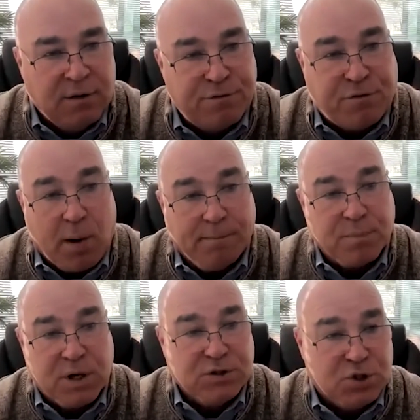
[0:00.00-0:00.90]

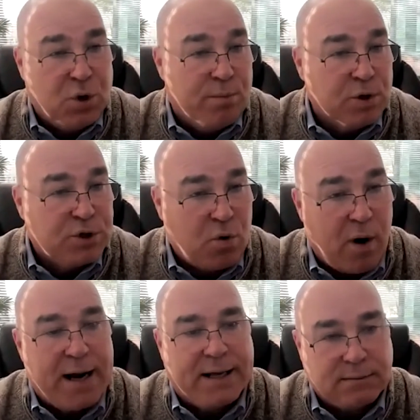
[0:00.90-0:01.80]
from consumers'
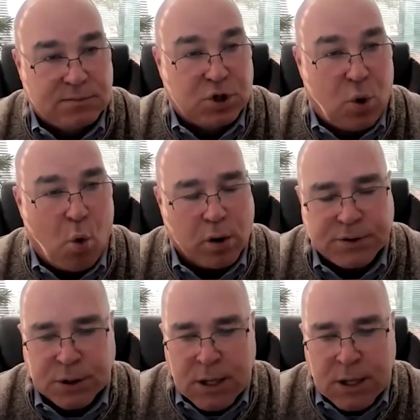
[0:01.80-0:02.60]
credit scores.